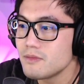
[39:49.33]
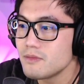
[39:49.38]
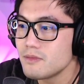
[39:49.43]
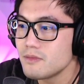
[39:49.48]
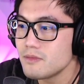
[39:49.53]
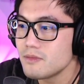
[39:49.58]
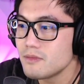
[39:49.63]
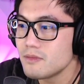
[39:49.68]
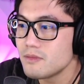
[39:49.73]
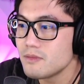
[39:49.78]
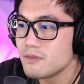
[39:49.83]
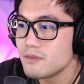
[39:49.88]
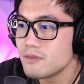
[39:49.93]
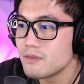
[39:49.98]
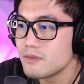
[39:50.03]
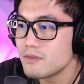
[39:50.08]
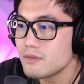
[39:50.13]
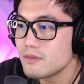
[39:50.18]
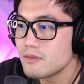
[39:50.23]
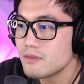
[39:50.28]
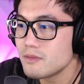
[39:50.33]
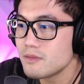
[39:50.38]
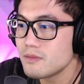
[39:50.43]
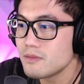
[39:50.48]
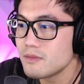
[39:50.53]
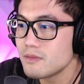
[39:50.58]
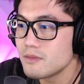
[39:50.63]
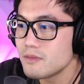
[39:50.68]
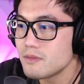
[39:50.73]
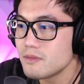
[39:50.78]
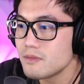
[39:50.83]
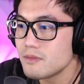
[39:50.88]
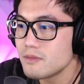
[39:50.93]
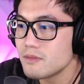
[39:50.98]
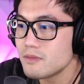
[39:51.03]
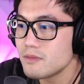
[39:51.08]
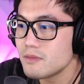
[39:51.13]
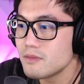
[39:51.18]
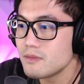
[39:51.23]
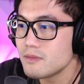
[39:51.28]

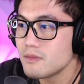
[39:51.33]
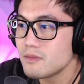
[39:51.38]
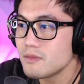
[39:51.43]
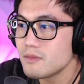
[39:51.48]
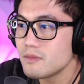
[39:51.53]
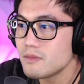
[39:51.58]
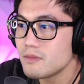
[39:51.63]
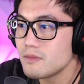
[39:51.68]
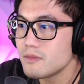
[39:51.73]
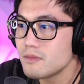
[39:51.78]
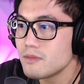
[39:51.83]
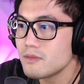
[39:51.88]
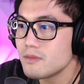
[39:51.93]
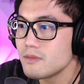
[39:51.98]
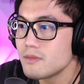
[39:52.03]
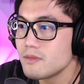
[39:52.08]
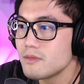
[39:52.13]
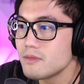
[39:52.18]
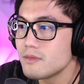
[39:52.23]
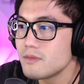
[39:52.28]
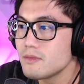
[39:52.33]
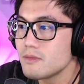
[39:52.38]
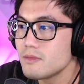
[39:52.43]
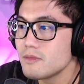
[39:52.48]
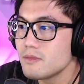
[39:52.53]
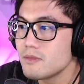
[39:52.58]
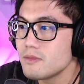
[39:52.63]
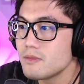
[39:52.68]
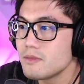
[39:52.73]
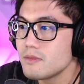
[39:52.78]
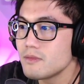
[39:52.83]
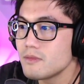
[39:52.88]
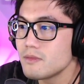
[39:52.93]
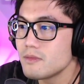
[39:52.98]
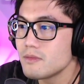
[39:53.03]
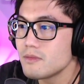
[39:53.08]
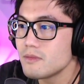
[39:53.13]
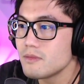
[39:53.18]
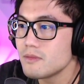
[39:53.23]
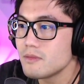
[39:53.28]

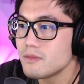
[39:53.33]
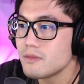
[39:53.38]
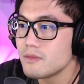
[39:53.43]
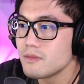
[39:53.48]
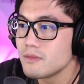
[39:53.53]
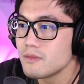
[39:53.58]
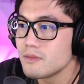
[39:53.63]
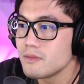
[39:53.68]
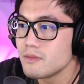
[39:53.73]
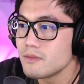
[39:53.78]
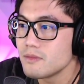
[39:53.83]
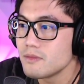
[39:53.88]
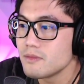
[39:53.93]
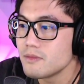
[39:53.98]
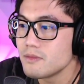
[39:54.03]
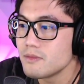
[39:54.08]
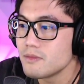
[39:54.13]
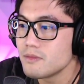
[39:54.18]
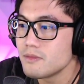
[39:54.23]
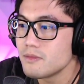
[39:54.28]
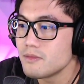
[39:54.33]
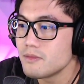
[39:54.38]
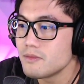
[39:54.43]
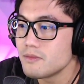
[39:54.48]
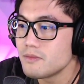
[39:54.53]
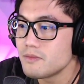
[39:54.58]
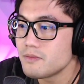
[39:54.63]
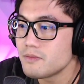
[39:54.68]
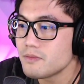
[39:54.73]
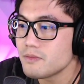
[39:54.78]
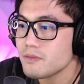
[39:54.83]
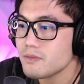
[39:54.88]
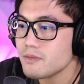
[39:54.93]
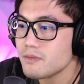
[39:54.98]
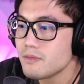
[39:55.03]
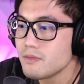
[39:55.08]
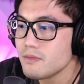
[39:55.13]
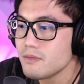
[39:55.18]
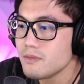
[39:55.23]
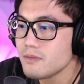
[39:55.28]

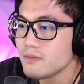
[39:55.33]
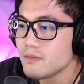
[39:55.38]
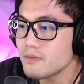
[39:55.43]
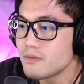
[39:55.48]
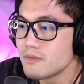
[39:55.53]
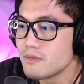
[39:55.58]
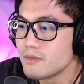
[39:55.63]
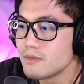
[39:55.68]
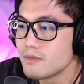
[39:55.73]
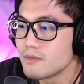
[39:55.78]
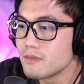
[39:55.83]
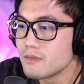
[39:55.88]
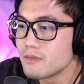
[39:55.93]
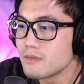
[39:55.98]
[no speech]